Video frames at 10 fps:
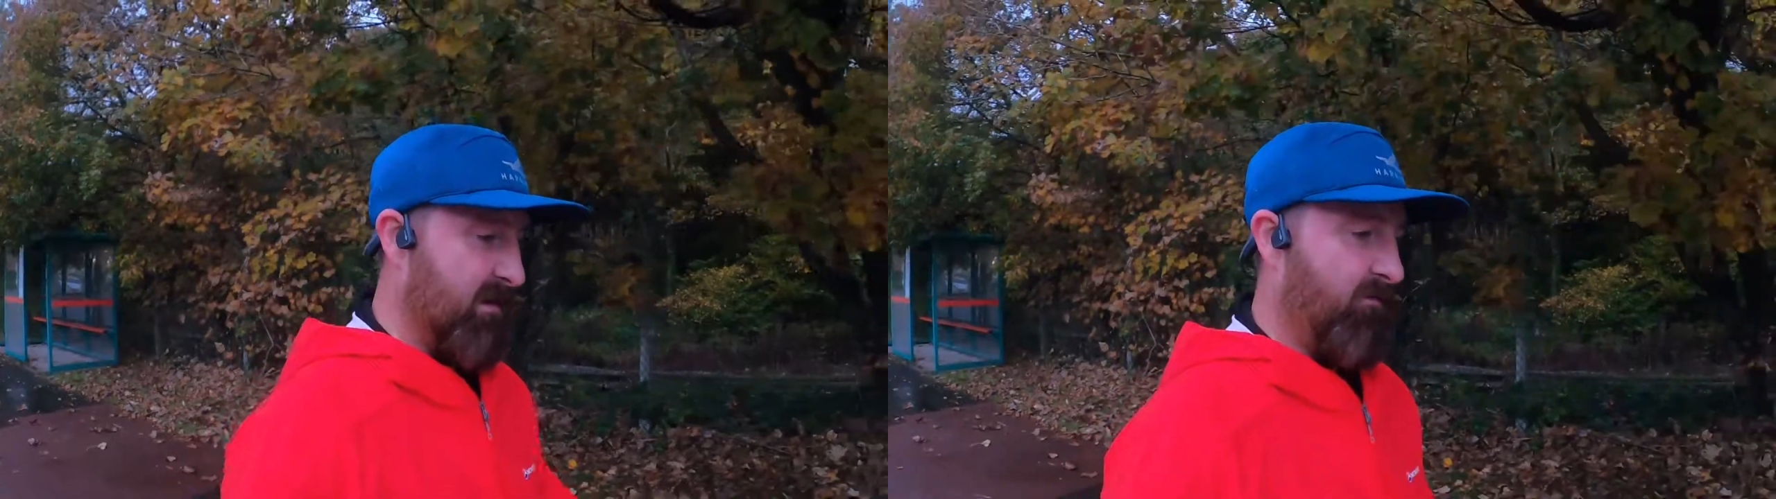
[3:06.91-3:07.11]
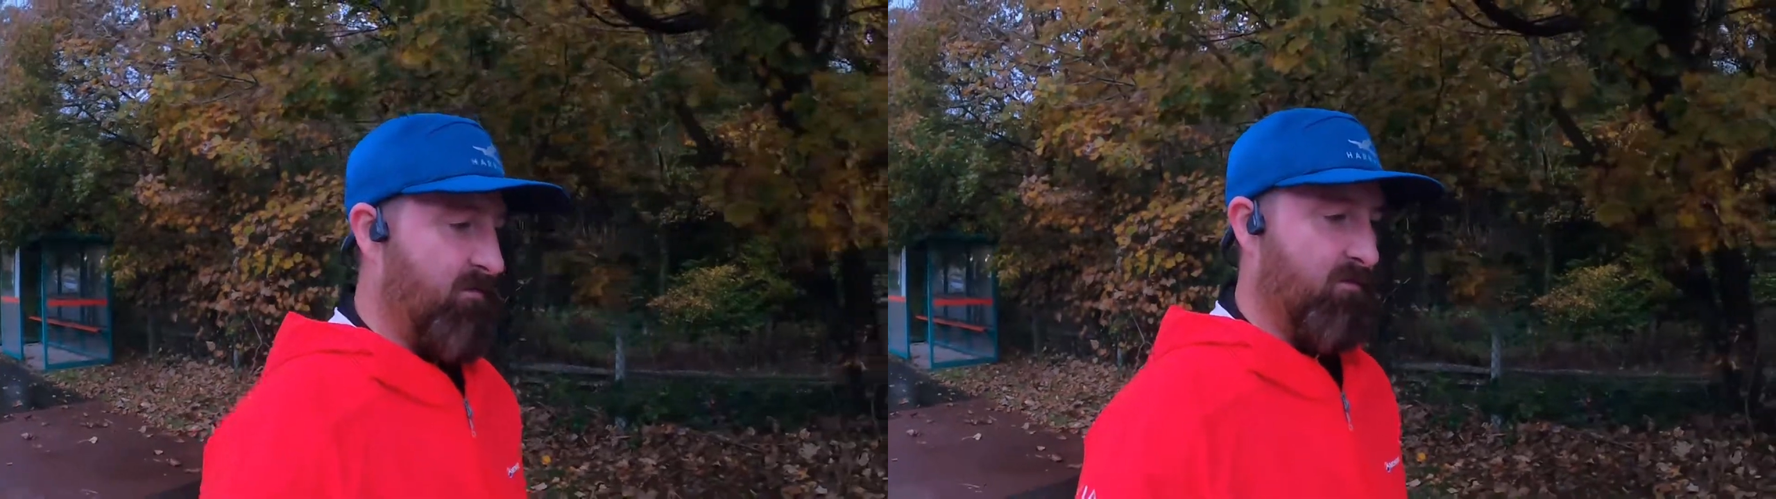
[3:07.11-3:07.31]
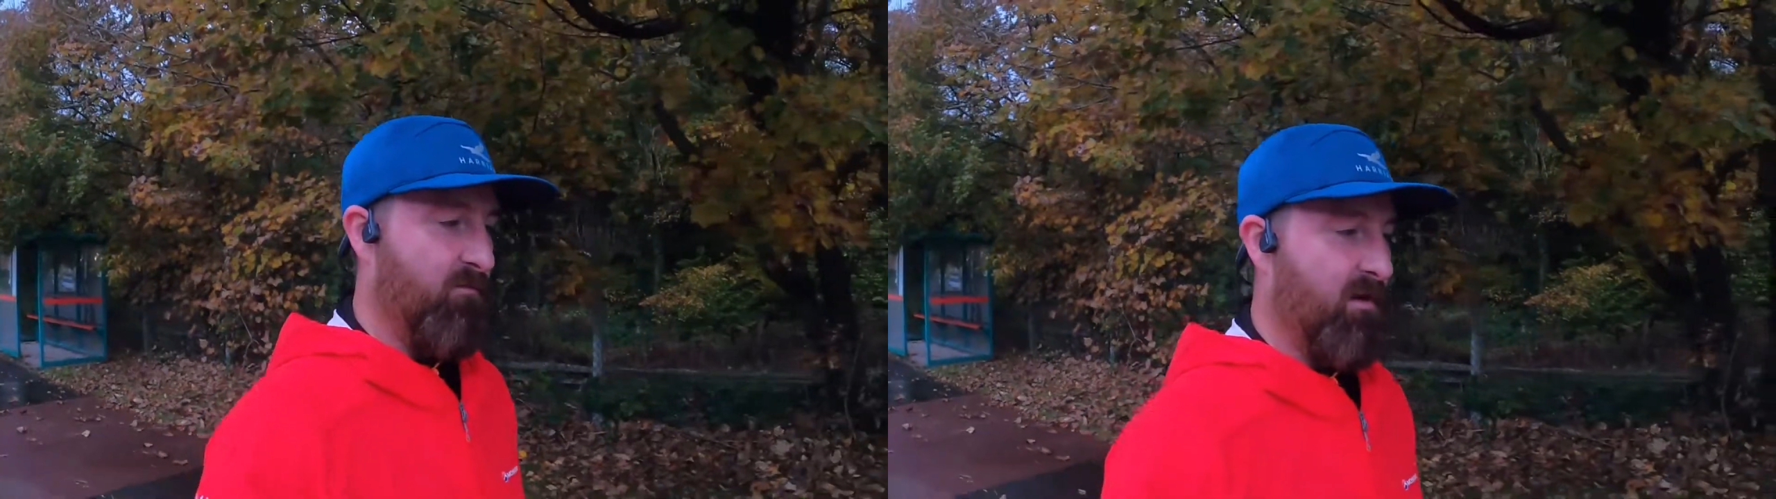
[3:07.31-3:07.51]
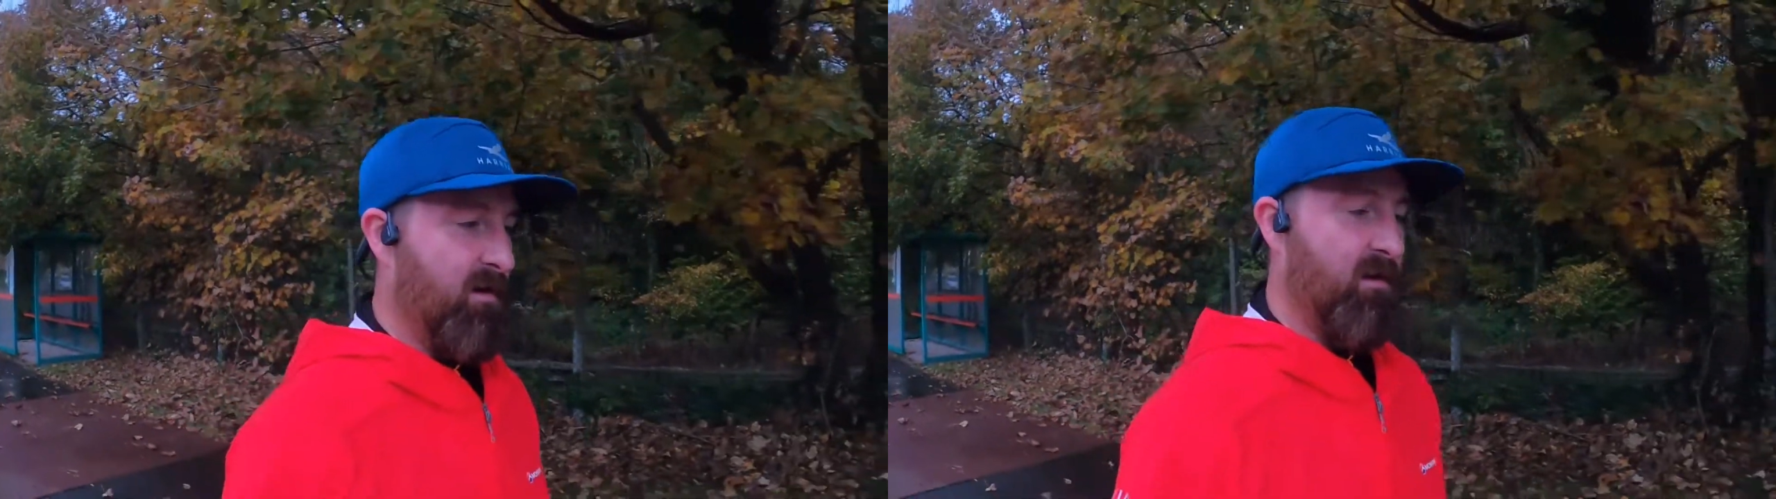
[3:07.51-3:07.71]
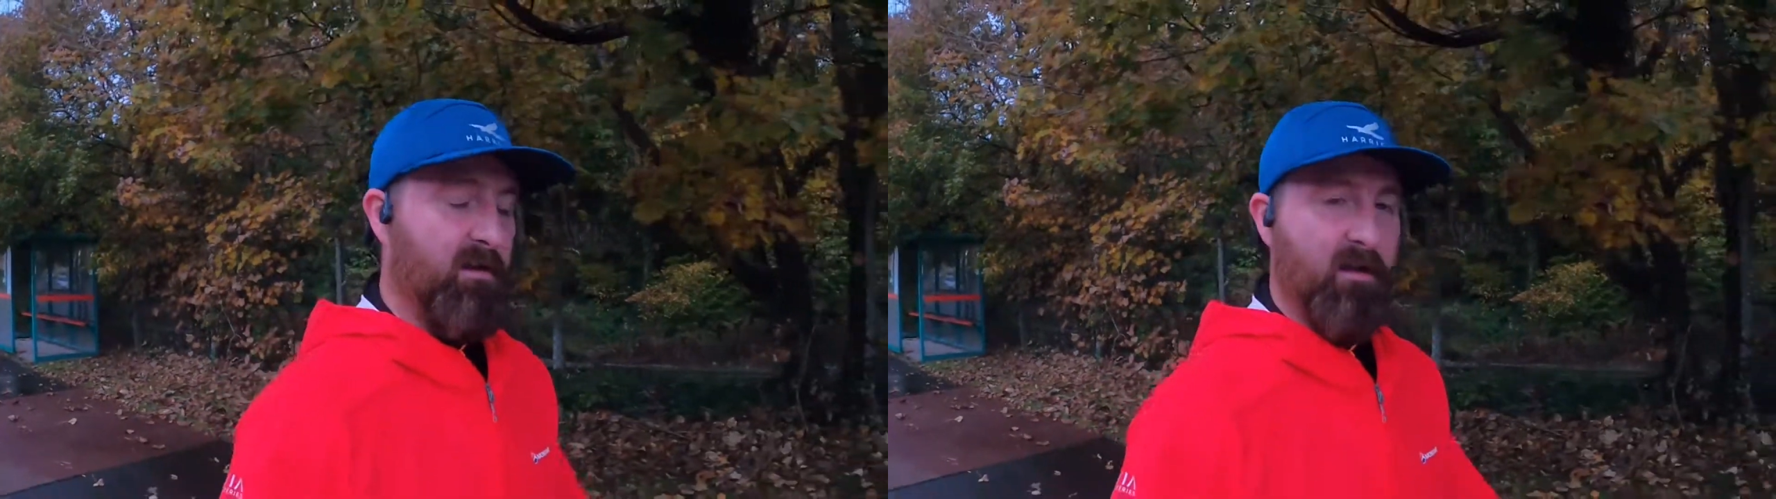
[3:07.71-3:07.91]
if you
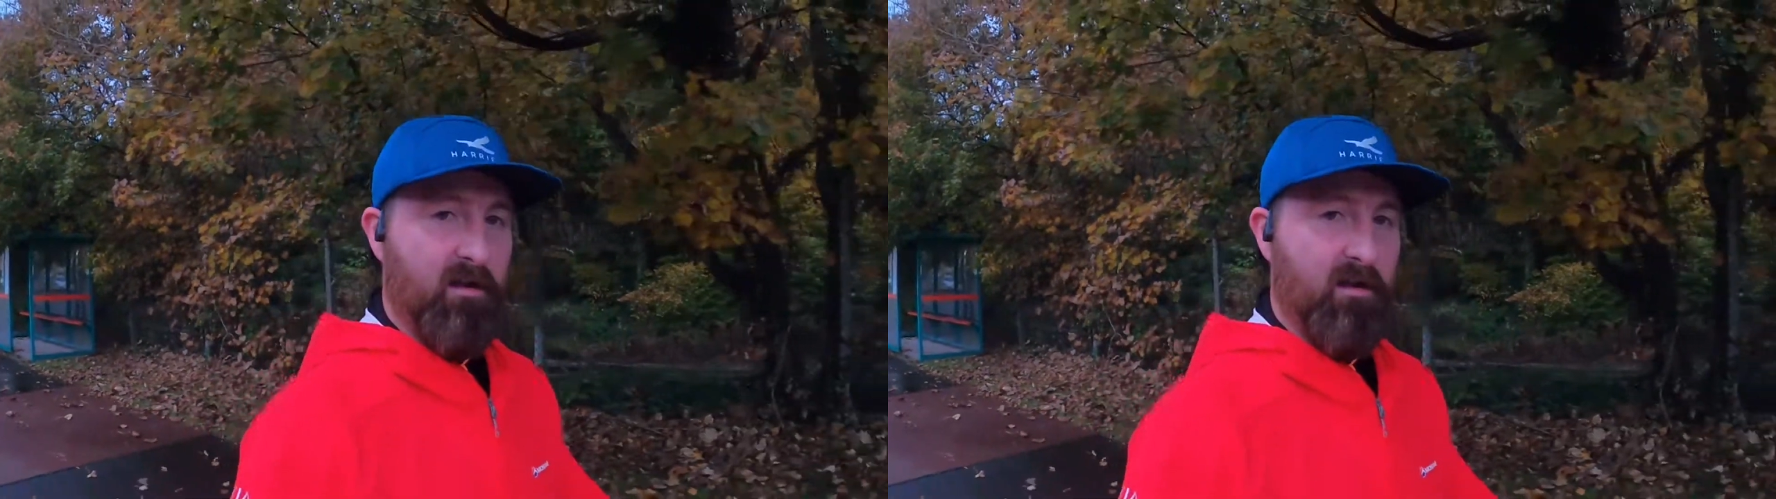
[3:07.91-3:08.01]
really